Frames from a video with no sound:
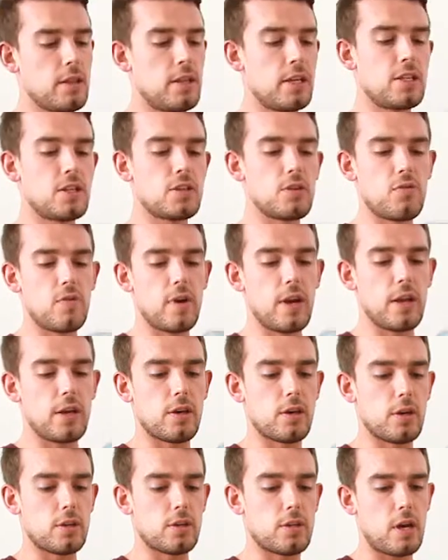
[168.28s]
This is a really
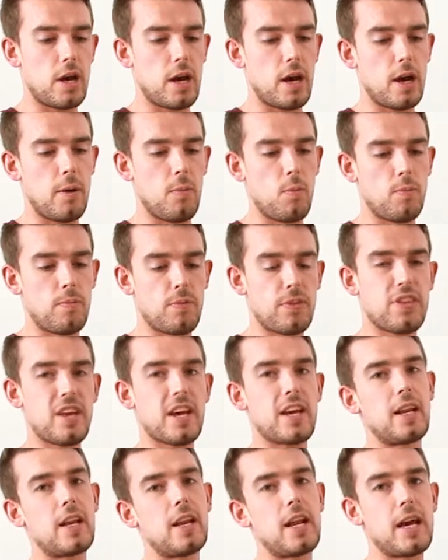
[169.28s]
good
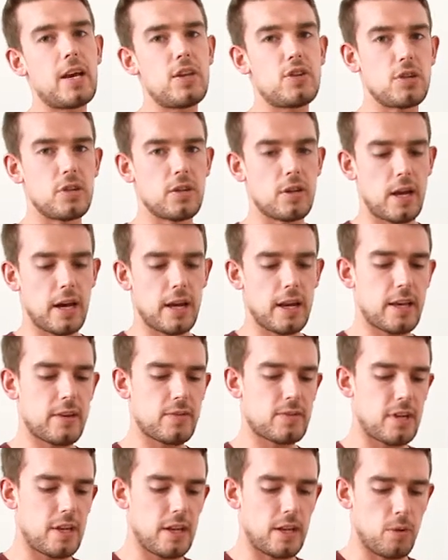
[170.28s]
thickening agent, and it
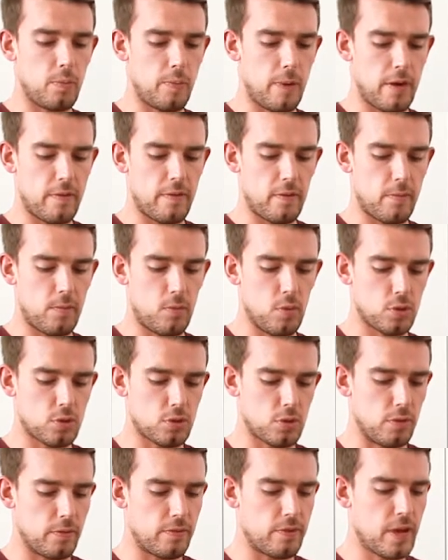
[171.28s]
gives it a little bit of a more
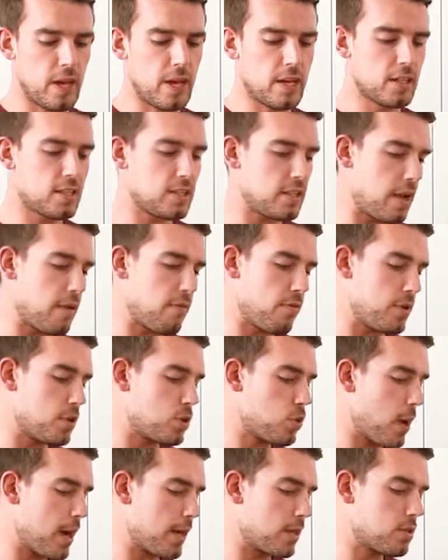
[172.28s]
sort of savoury
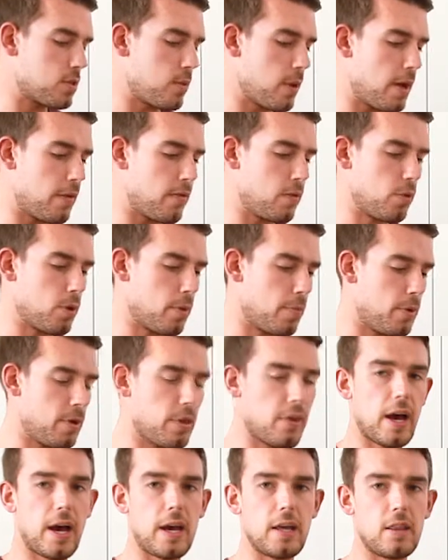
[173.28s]
twang to it if you want to
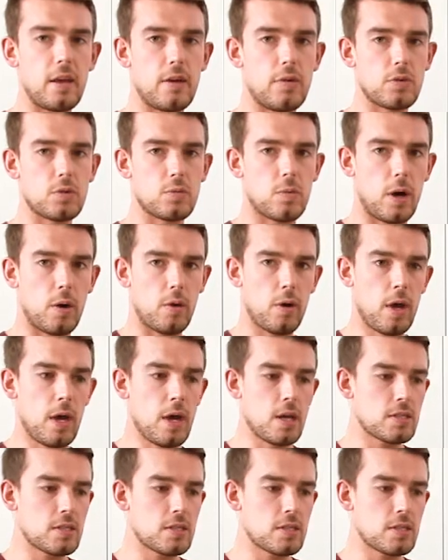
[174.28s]
put that in there as well.